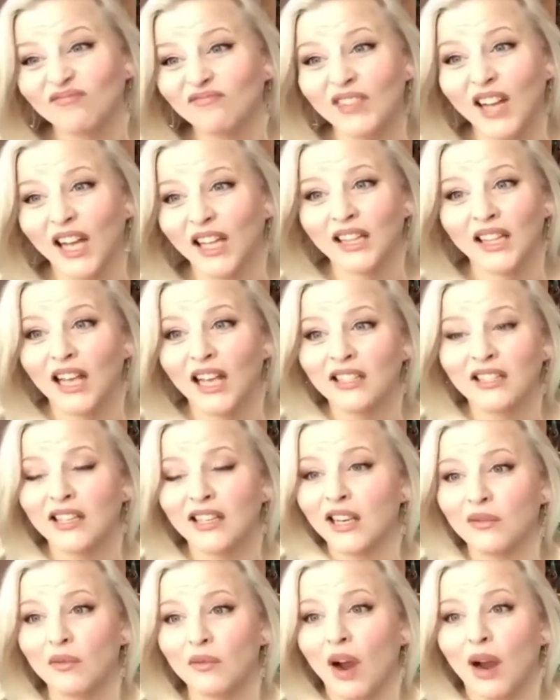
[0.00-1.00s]
Unless
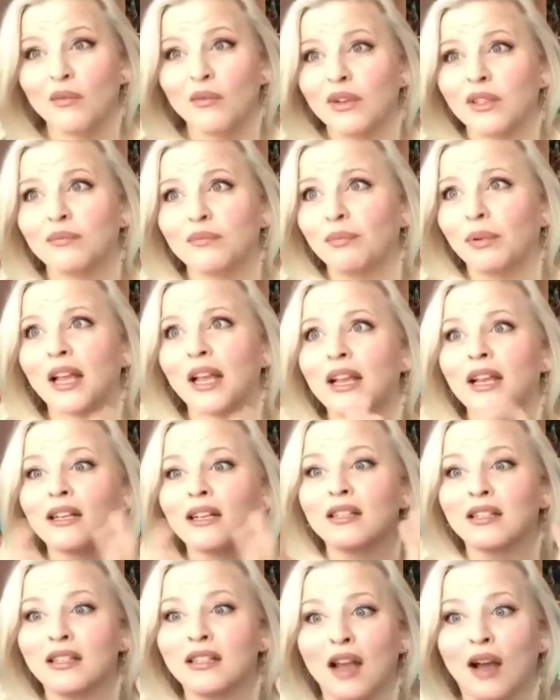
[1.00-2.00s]
I was playing
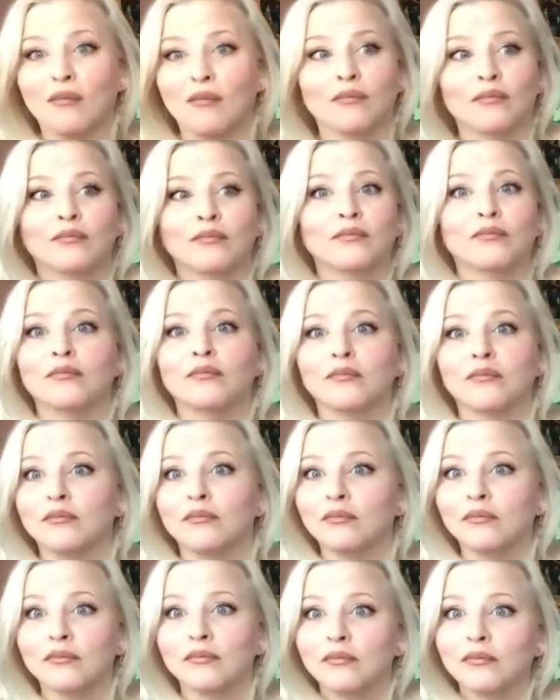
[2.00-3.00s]
some
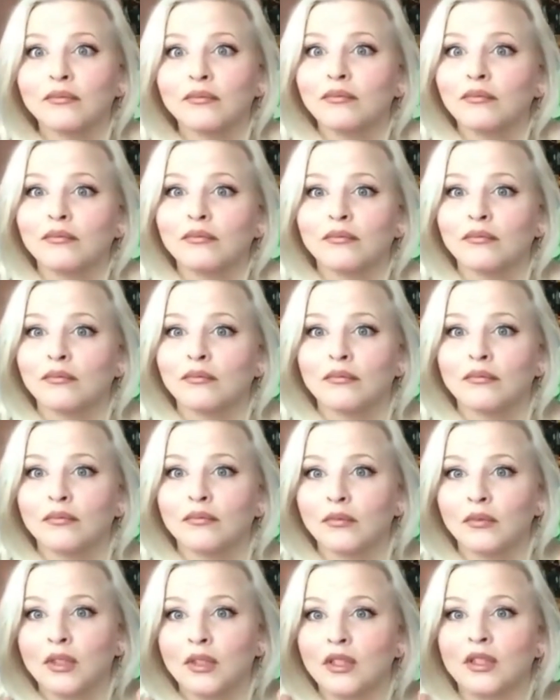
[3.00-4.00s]

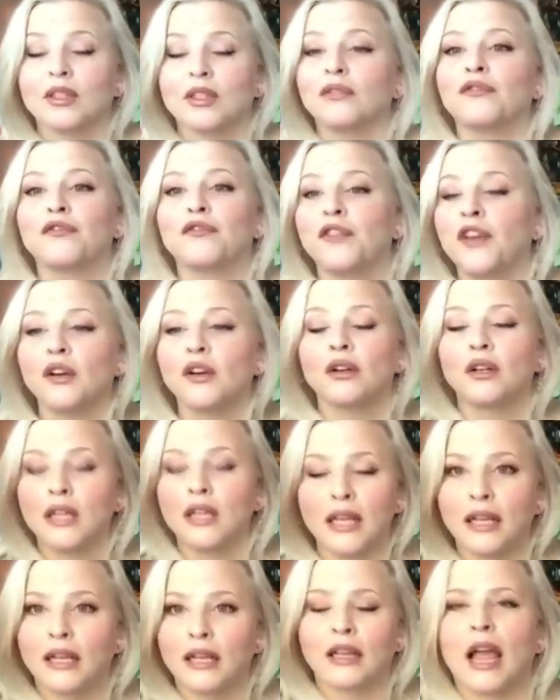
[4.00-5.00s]

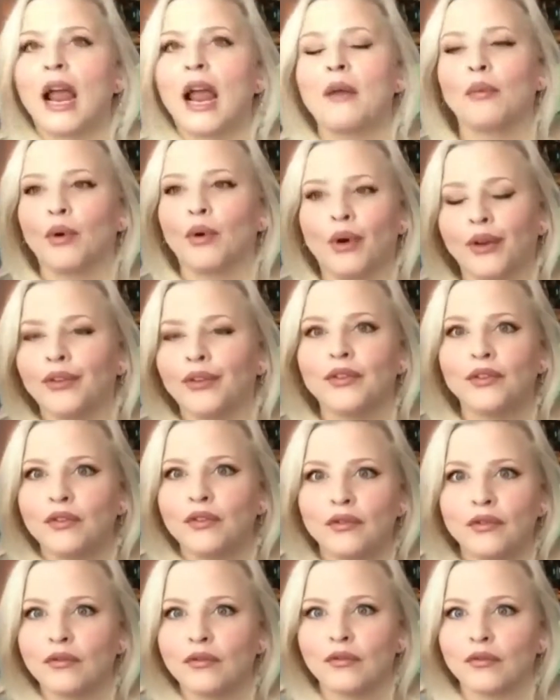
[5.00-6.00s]
severely
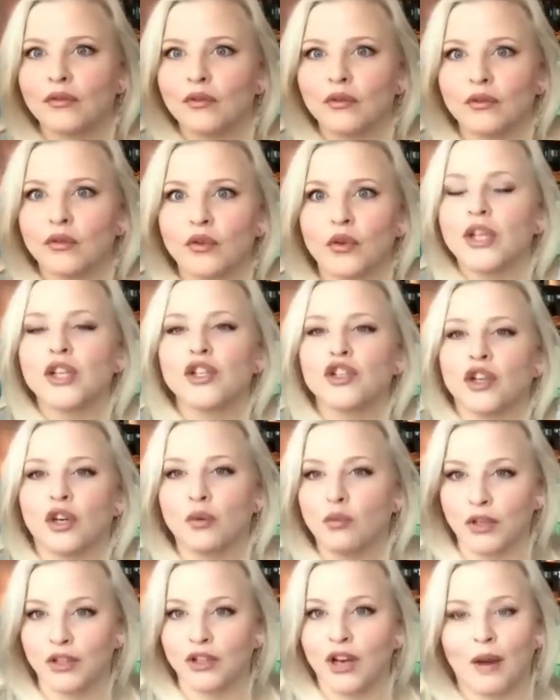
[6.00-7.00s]
glamorous creature,
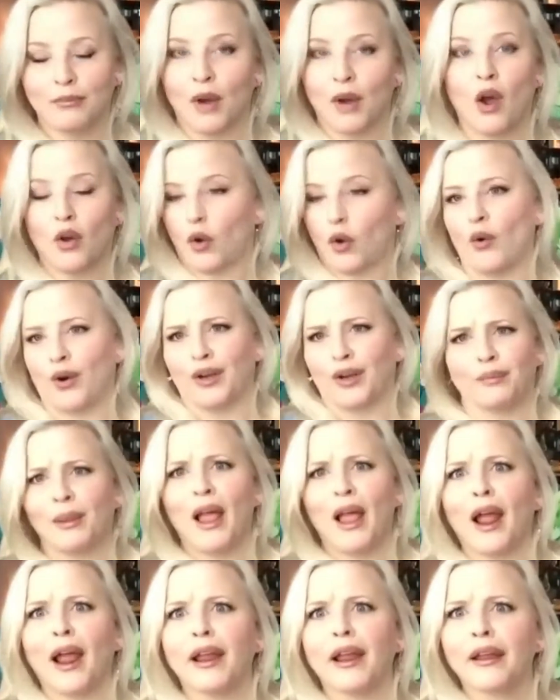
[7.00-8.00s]
which I'm not going to
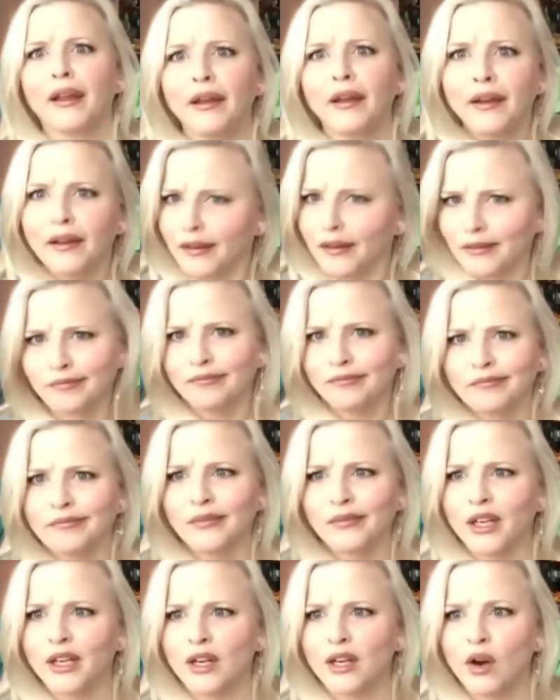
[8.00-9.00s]
play.
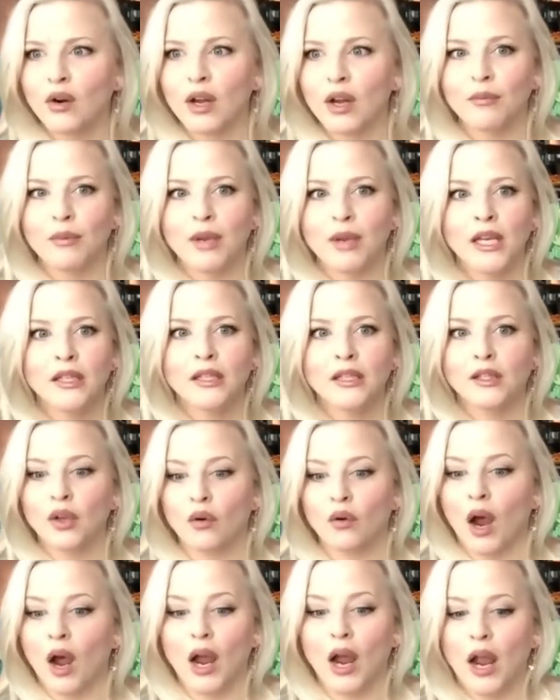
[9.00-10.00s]
You know what I mean?
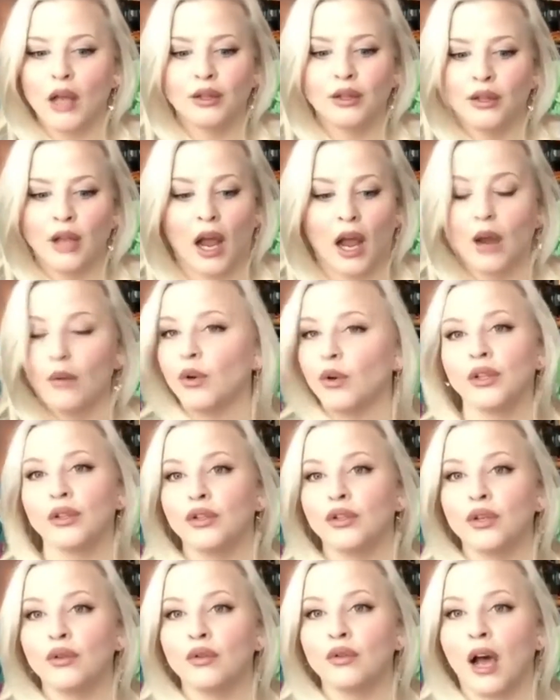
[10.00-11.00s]
So I
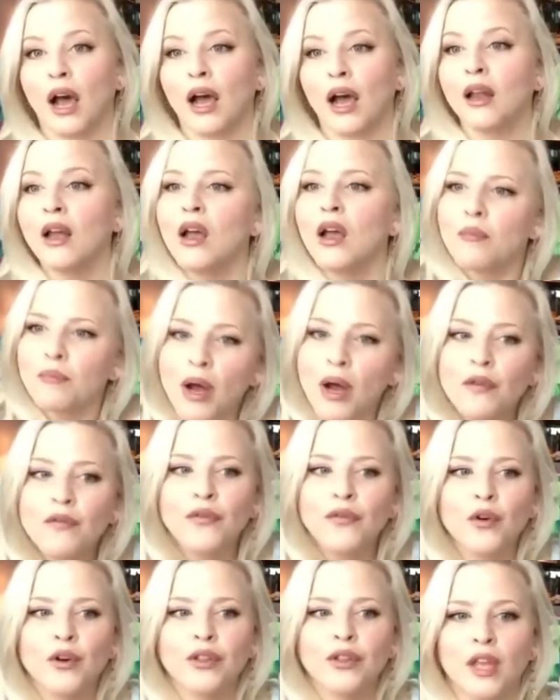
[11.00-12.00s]
wouldn't do that. But
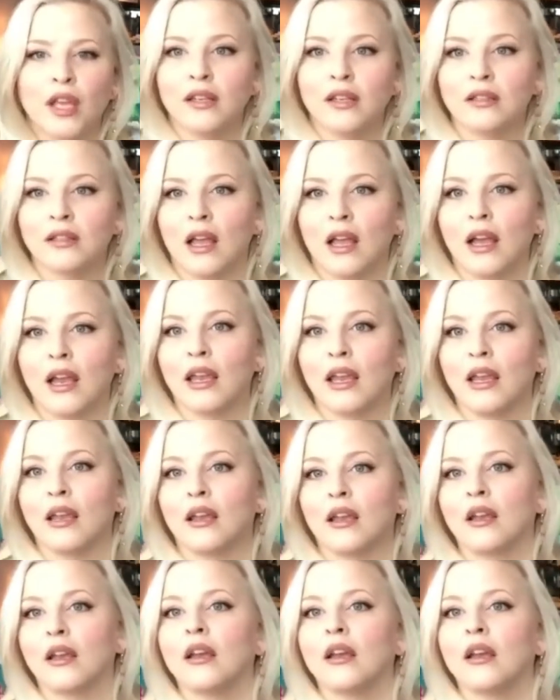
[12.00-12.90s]
for things like